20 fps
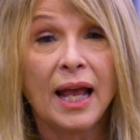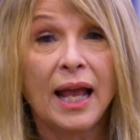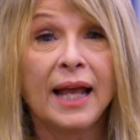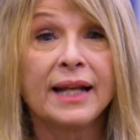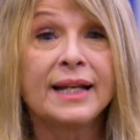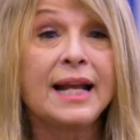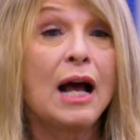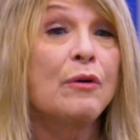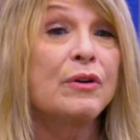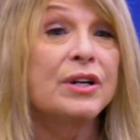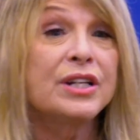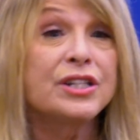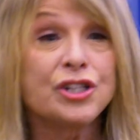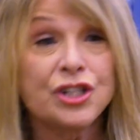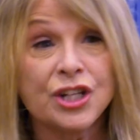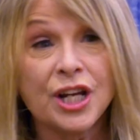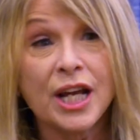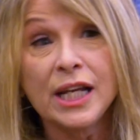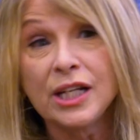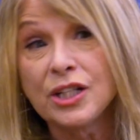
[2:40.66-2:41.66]
and how it
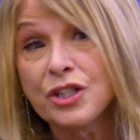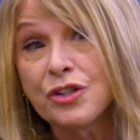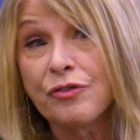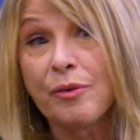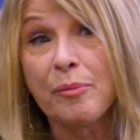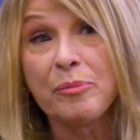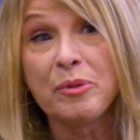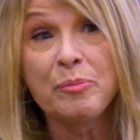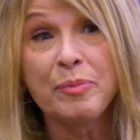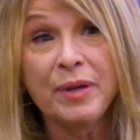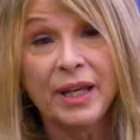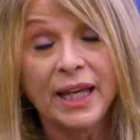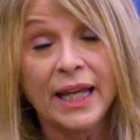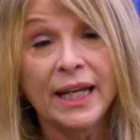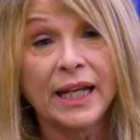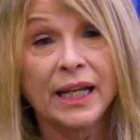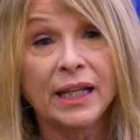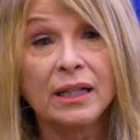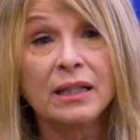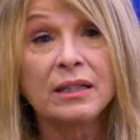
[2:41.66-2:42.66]
has changed from the
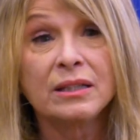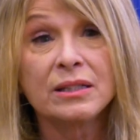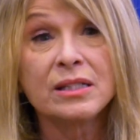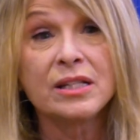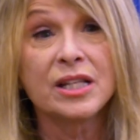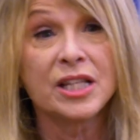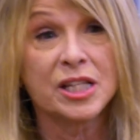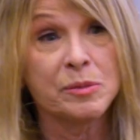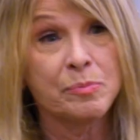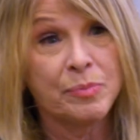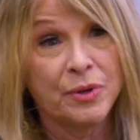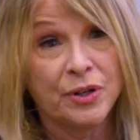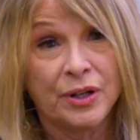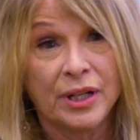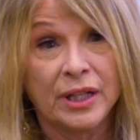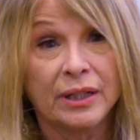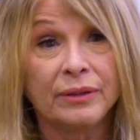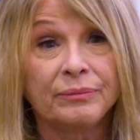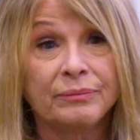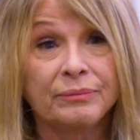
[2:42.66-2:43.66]
beginning to this period.